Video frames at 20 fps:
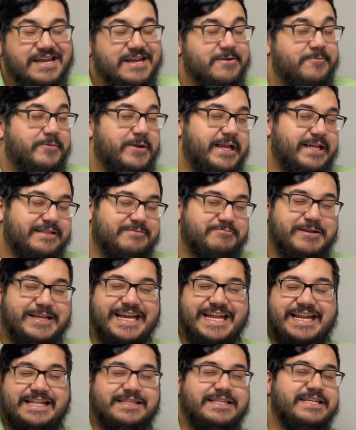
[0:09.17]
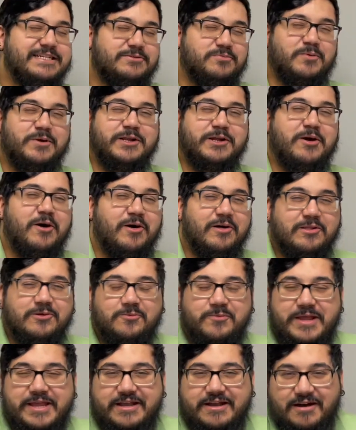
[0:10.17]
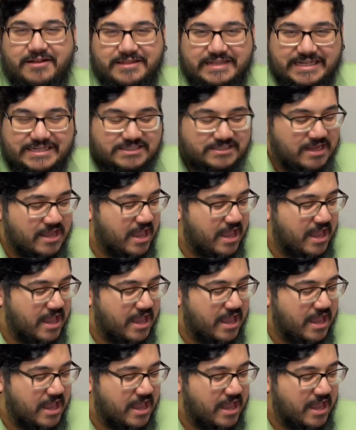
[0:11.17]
We get at least one call a week on this.